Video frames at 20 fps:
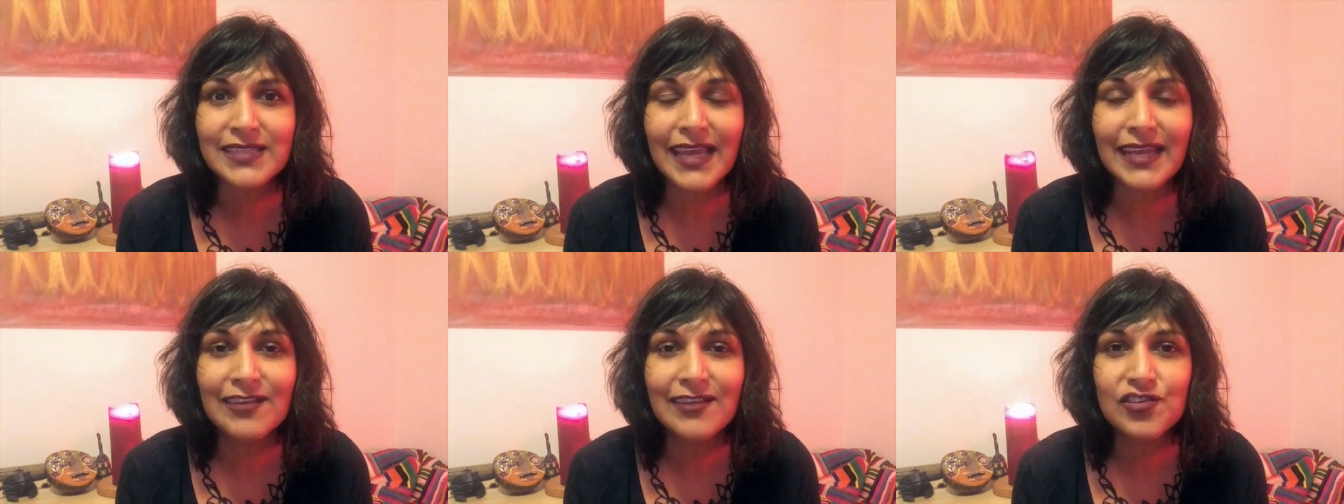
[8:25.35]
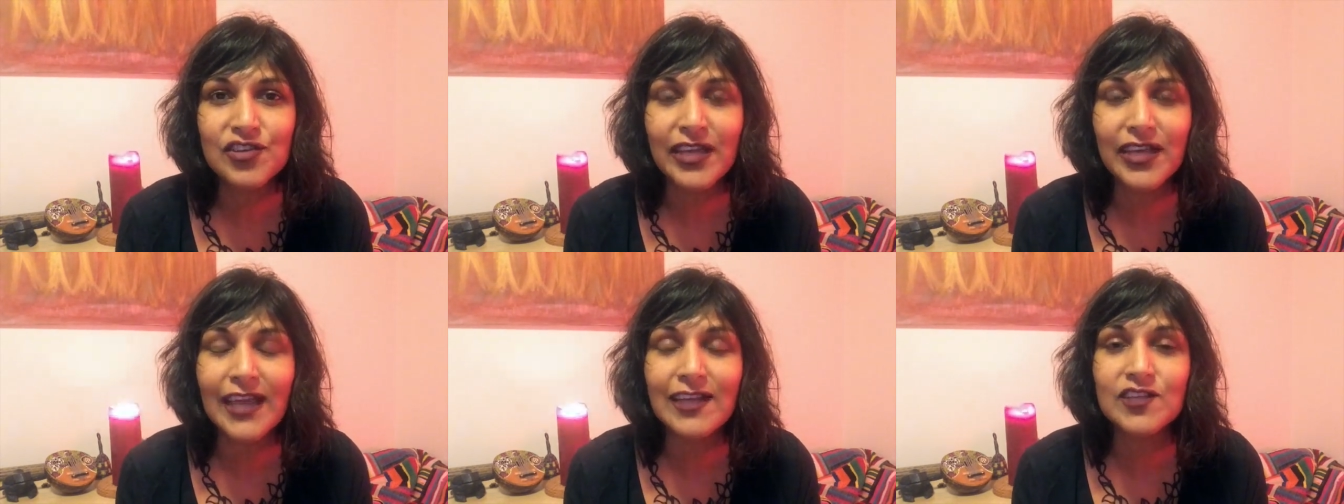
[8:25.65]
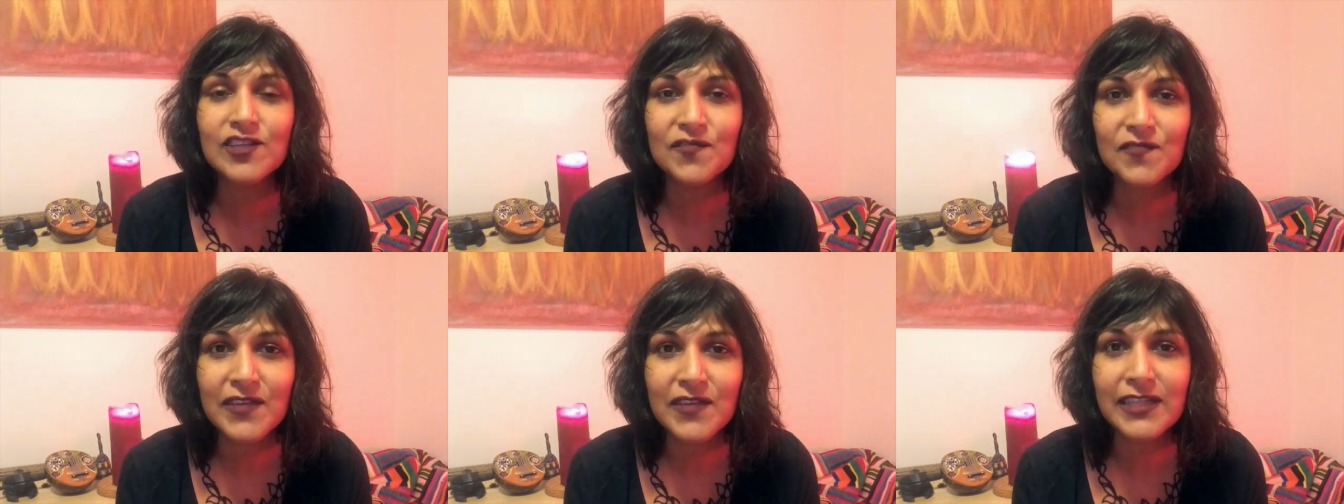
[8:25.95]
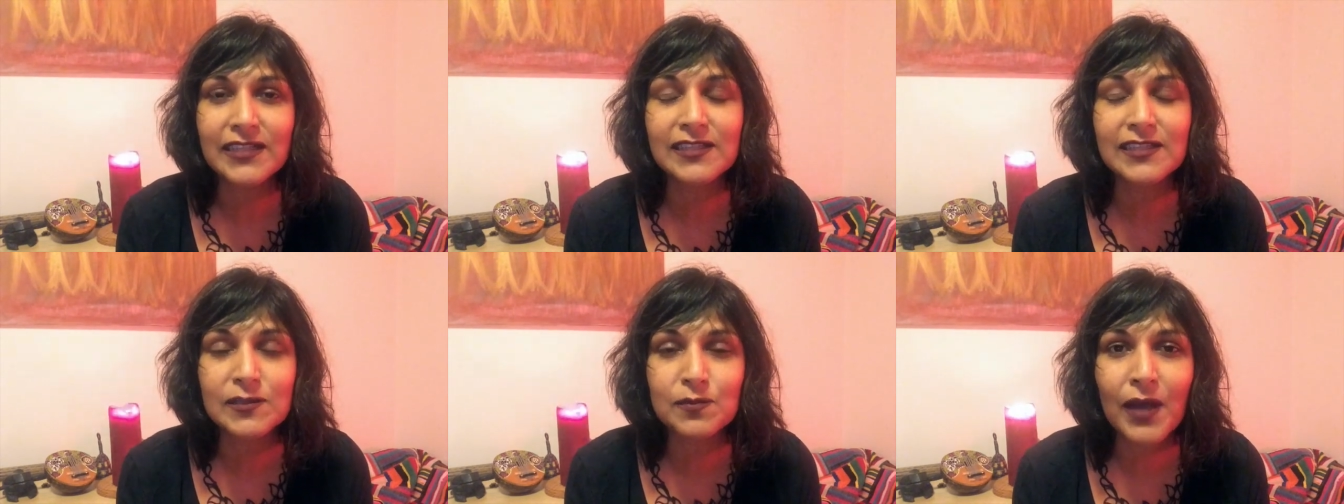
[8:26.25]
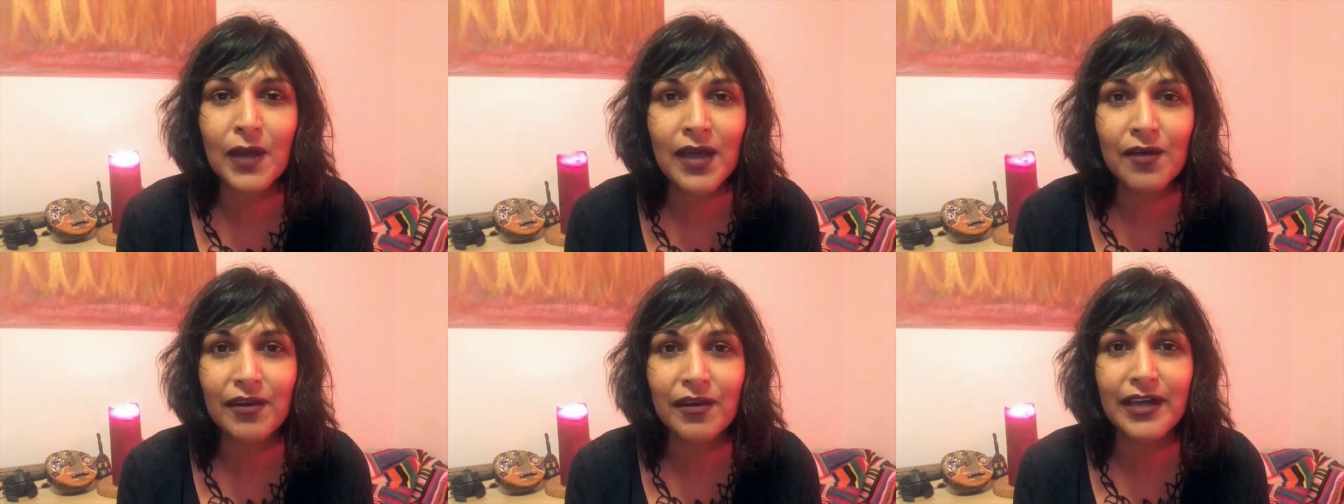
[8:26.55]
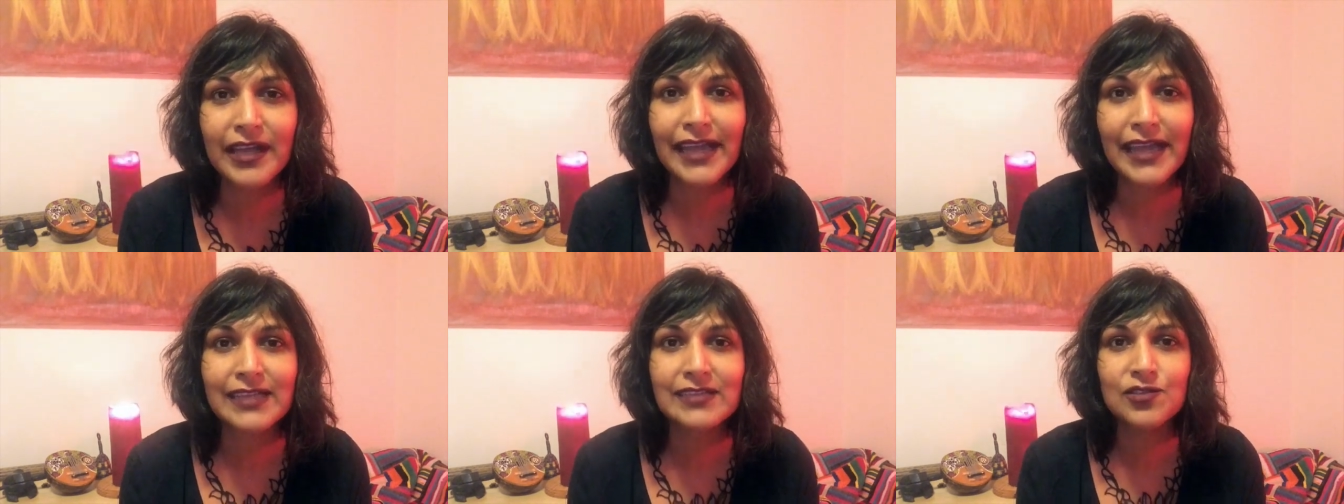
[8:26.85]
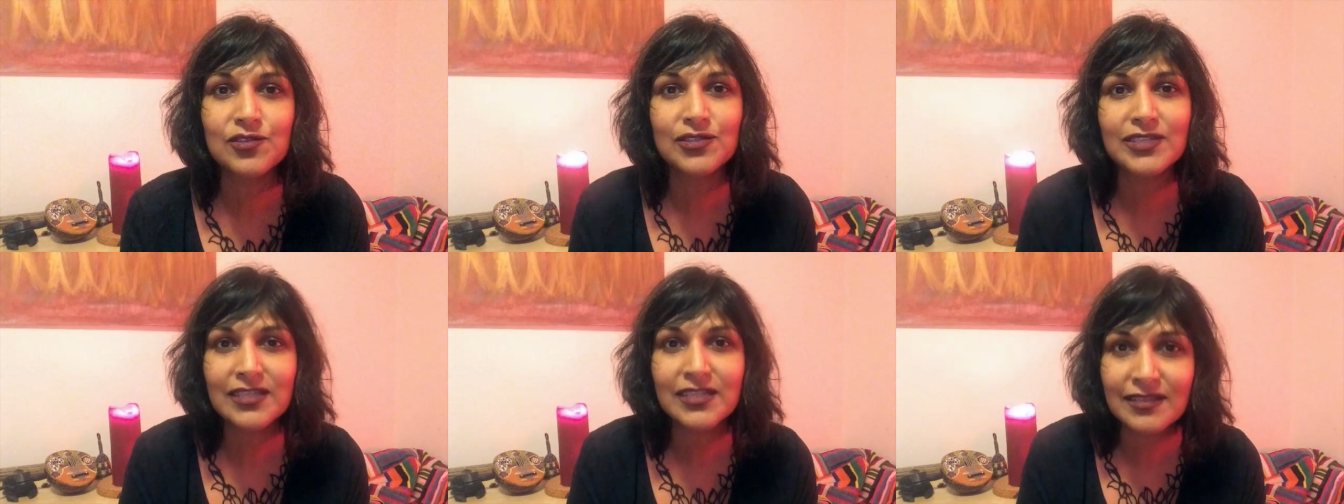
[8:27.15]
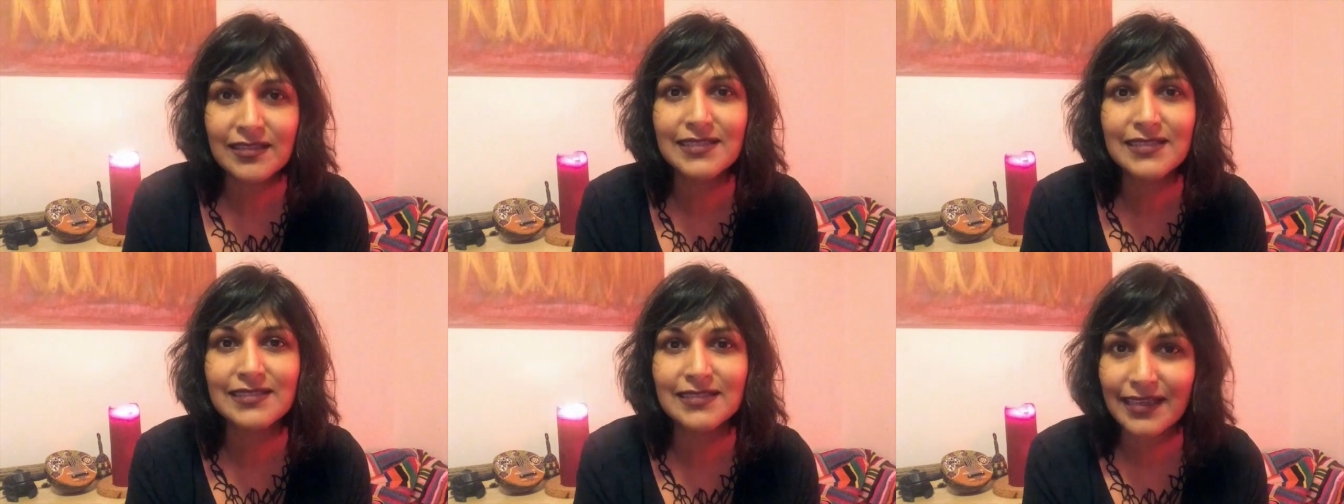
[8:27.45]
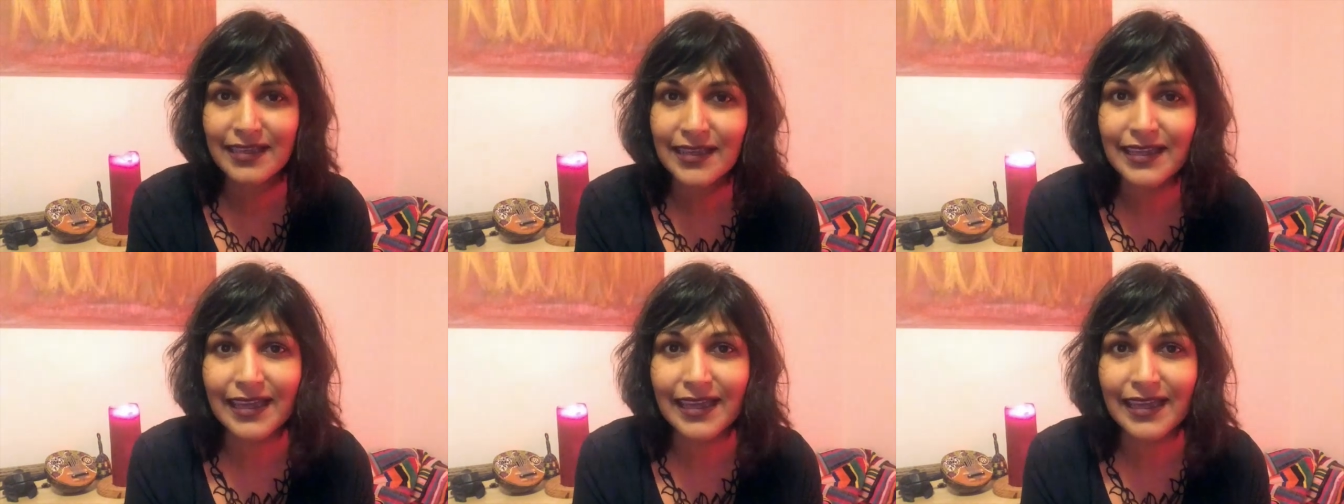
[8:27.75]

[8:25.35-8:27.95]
energy and to feel this power and to turn this